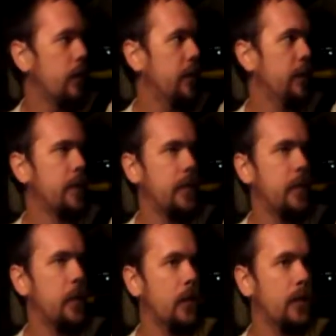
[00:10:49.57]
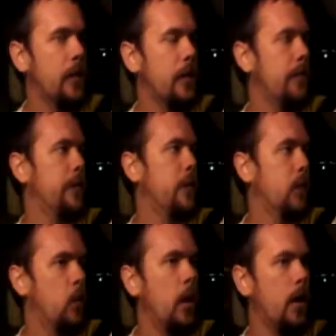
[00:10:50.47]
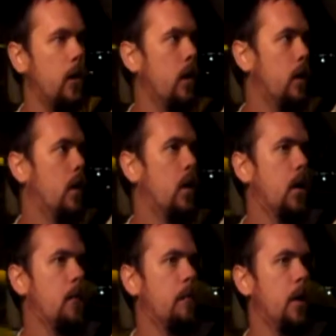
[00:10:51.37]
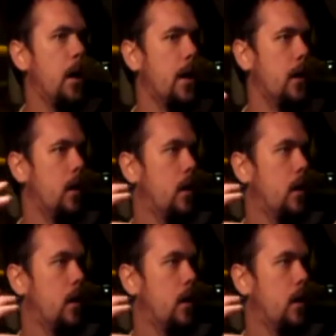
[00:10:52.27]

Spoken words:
it is because I know this area very well. But